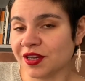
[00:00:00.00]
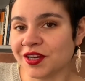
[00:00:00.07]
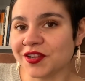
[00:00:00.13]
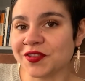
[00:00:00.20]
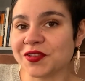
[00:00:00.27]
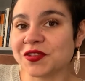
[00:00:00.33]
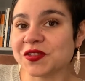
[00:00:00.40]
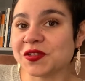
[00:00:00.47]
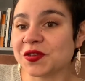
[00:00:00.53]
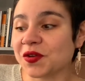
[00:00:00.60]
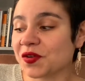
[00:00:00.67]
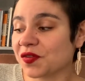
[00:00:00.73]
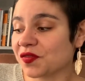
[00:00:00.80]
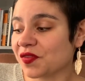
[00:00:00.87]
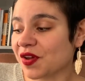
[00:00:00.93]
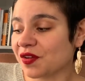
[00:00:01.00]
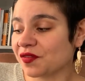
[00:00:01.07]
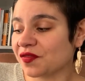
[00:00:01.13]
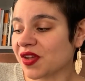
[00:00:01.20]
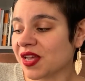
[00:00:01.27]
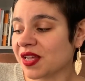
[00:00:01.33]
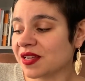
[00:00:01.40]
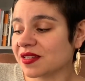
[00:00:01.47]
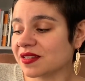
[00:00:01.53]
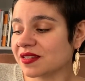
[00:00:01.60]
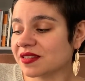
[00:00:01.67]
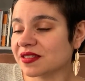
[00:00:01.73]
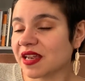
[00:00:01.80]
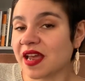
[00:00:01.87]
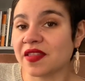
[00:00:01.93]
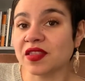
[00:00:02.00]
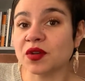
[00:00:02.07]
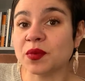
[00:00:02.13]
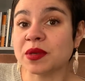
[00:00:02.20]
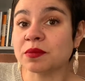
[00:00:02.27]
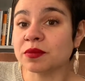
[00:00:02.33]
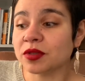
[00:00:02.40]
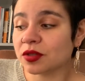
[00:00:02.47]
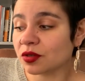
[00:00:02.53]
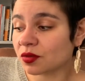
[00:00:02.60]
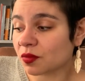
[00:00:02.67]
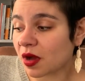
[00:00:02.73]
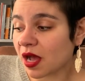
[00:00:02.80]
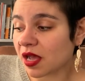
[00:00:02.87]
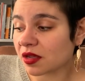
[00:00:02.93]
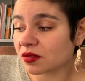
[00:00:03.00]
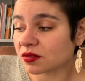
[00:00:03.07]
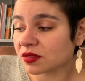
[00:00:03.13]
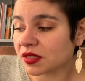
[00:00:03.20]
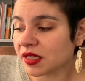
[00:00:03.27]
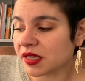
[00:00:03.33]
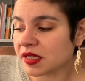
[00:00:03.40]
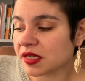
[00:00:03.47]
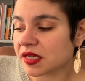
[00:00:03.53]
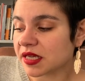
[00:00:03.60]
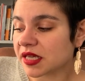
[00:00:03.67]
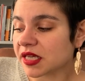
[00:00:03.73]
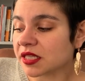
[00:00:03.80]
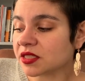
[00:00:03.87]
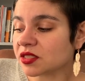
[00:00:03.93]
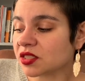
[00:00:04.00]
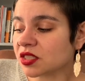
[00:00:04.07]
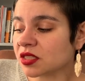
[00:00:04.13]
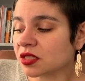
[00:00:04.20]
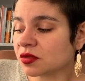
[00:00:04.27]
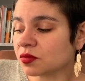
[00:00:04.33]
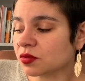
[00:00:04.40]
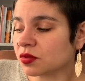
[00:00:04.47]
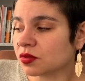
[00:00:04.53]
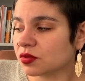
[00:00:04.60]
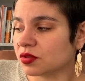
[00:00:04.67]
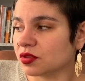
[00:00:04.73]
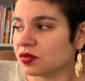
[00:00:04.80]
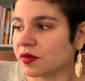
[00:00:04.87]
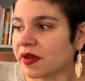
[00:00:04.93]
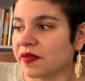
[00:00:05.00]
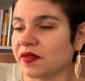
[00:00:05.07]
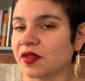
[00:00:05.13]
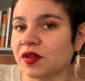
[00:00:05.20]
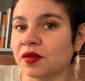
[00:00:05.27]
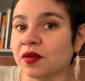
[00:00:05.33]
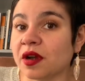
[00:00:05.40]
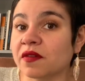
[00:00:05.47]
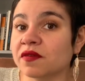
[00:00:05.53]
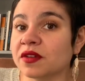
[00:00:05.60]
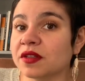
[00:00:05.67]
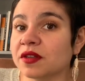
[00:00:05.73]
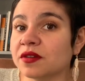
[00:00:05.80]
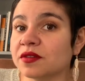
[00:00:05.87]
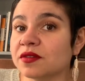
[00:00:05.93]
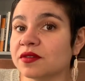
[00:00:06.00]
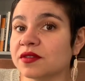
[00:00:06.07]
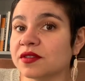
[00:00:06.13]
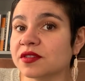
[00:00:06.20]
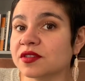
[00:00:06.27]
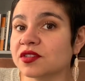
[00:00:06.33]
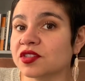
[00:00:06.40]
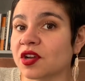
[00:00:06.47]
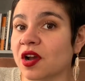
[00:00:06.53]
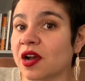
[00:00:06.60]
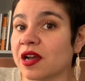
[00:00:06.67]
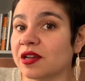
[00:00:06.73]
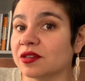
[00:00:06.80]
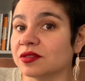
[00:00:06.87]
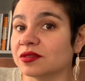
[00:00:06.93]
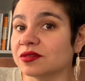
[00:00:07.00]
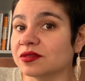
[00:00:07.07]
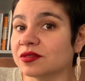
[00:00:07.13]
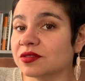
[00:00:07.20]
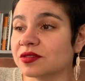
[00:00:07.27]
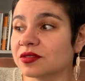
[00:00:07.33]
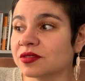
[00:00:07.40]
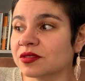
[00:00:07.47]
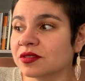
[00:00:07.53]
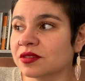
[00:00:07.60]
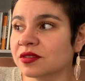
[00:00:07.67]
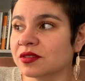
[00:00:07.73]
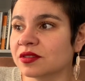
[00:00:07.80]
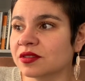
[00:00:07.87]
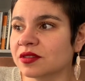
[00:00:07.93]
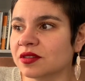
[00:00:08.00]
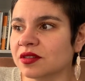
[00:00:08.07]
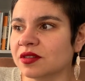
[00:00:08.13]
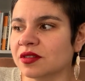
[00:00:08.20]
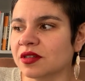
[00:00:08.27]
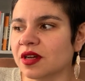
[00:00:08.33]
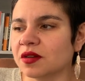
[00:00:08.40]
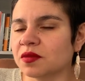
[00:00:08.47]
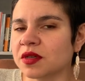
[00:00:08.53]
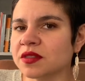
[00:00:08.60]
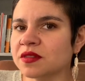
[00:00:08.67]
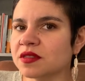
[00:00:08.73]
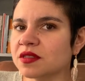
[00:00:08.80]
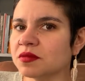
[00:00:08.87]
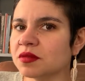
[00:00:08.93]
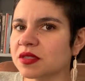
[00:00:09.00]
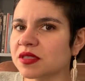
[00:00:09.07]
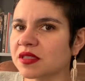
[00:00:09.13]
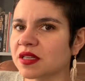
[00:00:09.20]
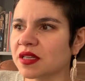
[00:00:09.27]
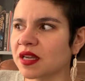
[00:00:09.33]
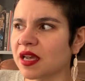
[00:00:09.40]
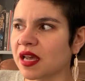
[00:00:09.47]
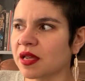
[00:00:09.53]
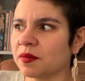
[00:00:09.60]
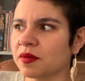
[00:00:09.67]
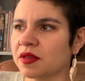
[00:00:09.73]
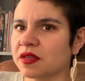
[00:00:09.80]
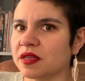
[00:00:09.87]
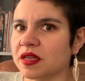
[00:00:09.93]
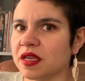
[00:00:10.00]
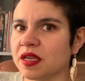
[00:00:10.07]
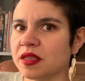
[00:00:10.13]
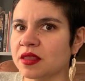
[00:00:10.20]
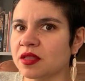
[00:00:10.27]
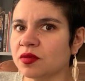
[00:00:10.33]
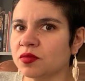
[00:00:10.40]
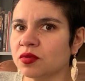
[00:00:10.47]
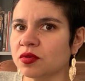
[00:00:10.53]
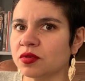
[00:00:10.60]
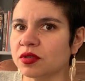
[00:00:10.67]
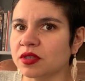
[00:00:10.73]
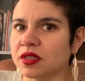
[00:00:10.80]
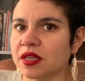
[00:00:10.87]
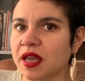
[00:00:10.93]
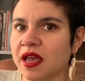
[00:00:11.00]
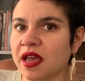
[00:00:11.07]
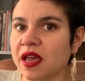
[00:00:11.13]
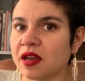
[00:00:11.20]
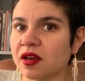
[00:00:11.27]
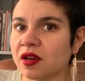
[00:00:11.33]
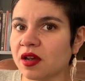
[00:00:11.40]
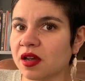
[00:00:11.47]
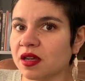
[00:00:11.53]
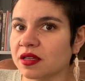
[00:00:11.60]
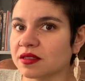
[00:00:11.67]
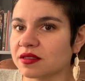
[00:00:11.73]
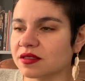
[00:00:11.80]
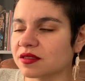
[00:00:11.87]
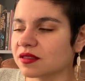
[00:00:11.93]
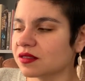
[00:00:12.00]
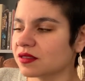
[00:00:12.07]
The snow fell fast and the wind blew wild. Into the wood went the Gruffalo's child. I wonder what's going to happen in the wood at night.